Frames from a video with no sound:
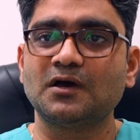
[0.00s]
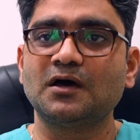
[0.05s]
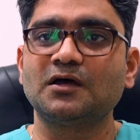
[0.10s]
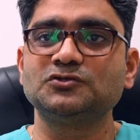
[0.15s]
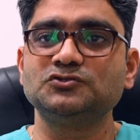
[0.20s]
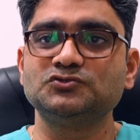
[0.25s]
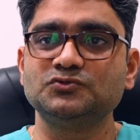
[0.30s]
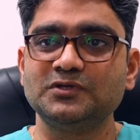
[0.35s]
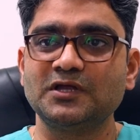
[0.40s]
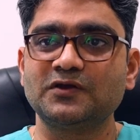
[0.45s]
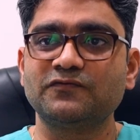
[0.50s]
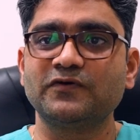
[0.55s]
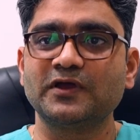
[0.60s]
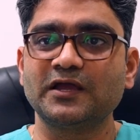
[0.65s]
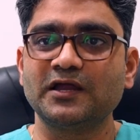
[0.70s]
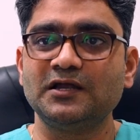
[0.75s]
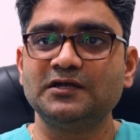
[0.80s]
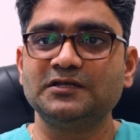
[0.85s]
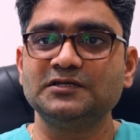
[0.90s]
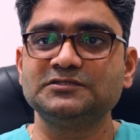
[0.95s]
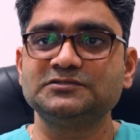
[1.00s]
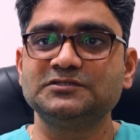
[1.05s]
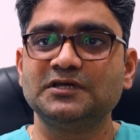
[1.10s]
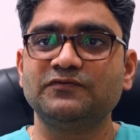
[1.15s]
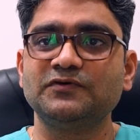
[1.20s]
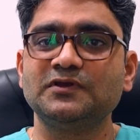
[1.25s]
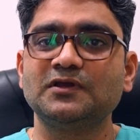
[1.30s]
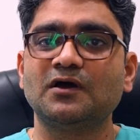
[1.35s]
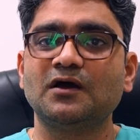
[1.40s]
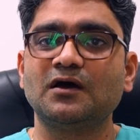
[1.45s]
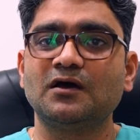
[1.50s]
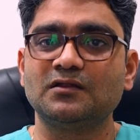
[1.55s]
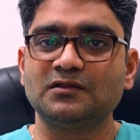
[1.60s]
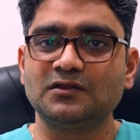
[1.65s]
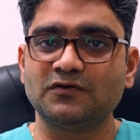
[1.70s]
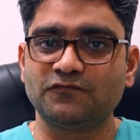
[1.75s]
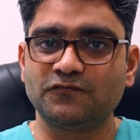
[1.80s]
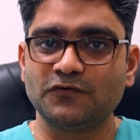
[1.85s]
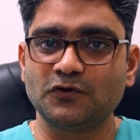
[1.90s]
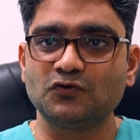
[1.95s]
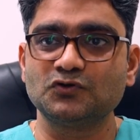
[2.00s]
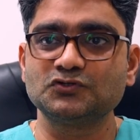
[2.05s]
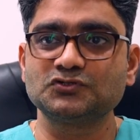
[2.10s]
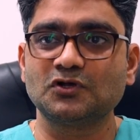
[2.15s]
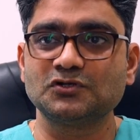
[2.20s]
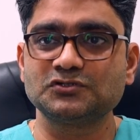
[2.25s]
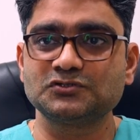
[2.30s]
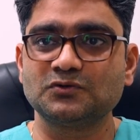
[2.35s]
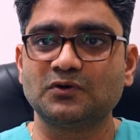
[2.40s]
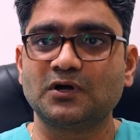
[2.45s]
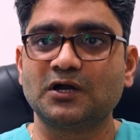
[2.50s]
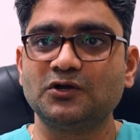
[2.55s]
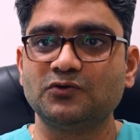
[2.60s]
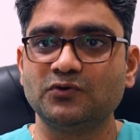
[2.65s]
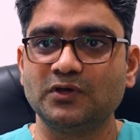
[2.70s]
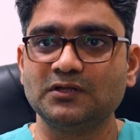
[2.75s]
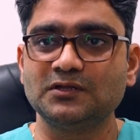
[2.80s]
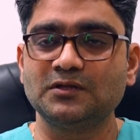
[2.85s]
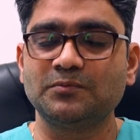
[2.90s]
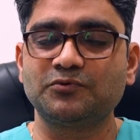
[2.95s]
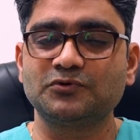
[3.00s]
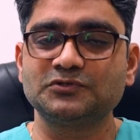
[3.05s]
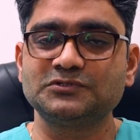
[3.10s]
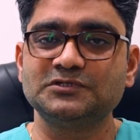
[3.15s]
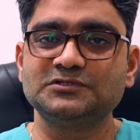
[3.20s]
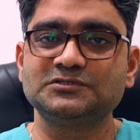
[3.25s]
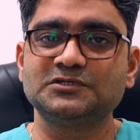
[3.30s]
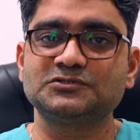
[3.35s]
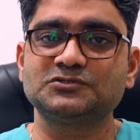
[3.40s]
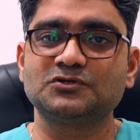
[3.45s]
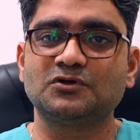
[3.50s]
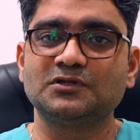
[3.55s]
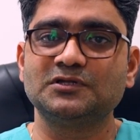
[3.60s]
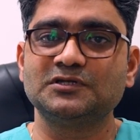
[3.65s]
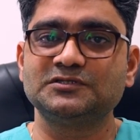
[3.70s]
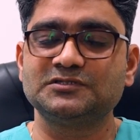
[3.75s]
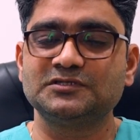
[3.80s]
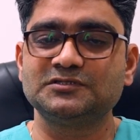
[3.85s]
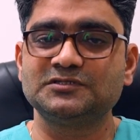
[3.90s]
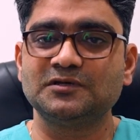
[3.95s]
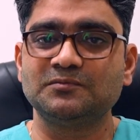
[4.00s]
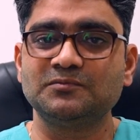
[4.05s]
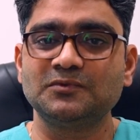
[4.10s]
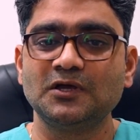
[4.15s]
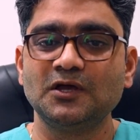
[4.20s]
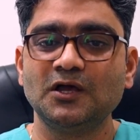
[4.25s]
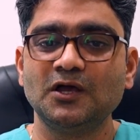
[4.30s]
Our junior faculties, even the fellows also are doing the procedures on this system.